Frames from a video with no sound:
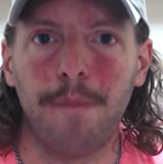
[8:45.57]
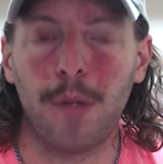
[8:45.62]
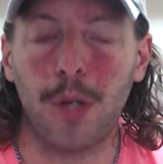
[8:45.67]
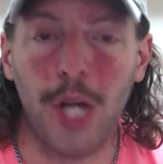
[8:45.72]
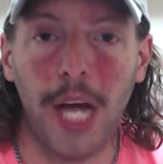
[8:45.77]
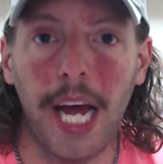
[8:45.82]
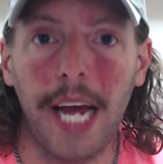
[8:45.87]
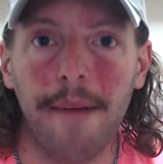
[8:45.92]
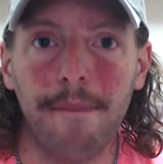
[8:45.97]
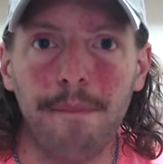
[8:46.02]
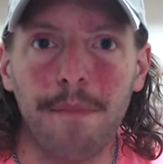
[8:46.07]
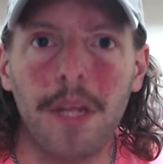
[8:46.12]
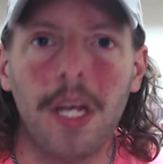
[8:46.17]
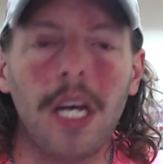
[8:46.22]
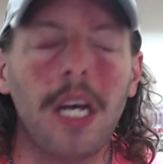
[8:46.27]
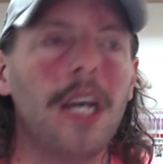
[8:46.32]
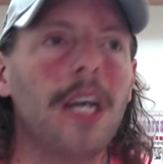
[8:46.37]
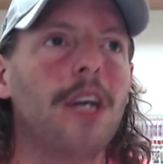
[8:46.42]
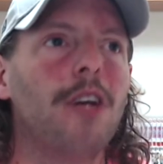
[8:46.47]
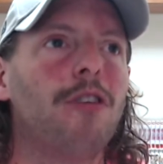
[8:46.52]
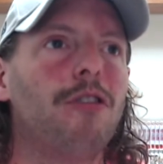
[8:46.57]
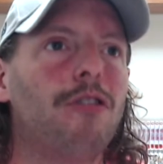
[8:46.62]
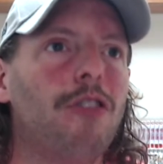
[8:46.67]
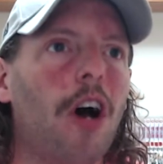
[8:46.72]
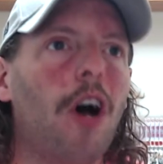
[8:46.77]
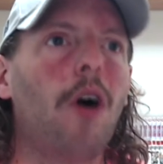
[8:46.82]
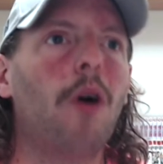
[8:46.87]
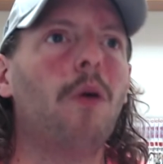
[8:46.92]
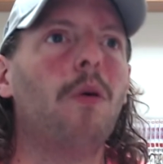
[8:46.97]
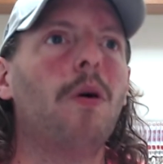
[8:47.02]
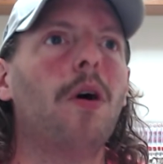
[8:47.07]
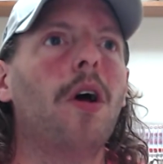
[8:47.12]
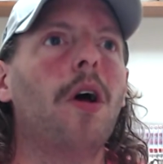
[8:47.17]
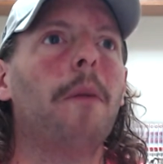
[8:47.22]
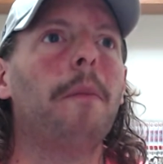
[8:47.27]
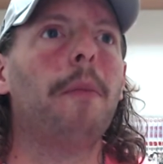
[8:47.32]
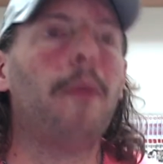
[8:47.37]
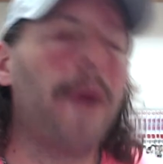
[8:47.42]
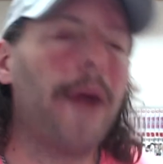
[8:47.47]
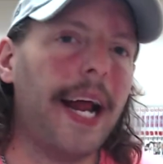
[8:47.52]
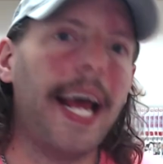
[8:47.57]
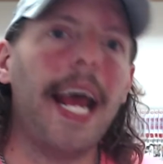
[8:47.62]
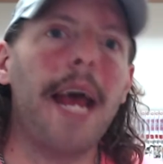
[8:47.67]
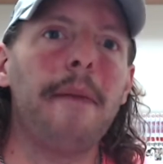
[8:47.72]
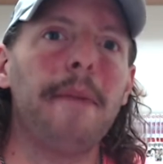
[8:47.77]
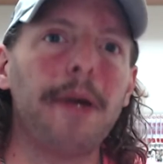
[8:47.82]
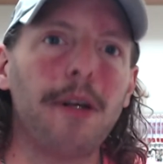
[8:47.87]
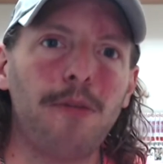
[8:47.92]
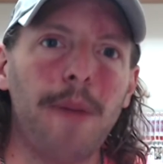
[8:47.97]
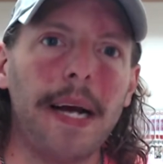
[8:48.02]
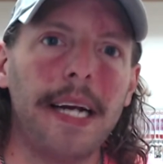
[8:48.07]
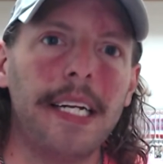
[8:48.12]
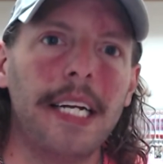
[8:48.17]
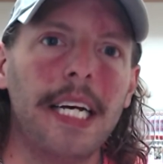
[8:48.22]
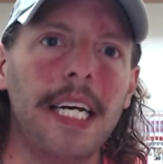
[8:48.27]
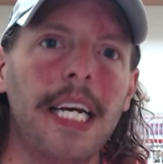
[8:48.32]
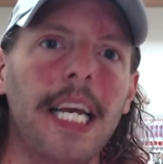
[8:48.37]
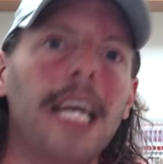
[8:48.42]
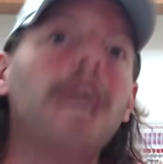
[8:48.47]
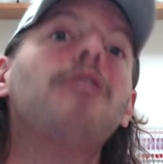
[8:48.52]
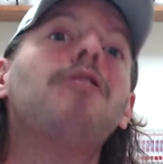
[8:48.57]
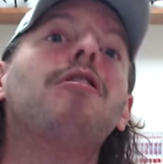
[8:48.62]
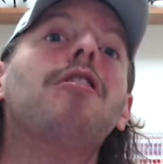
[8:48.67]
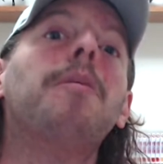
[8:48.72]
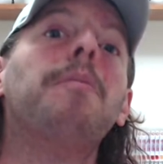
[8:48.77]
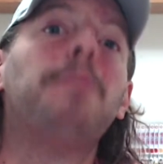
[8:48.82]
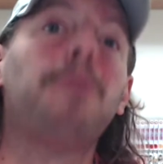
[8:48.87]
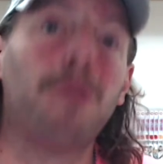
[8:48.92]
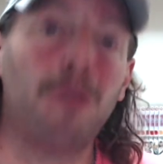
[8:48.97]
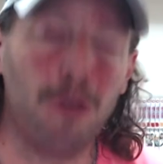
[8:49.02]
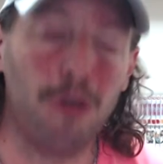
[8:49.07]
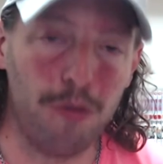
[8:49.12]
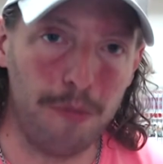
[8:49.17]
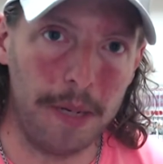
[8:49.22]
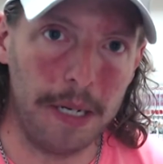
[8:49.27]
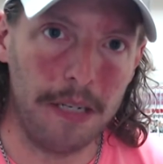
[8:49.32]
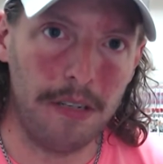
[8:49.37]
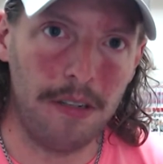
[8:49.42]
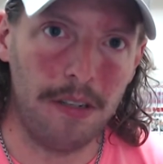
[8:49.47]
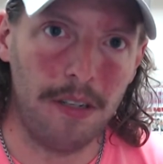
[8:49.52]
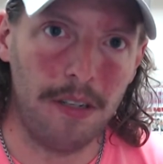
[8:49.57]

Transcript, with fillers: Okay? So, but what I am expecting is an improvement.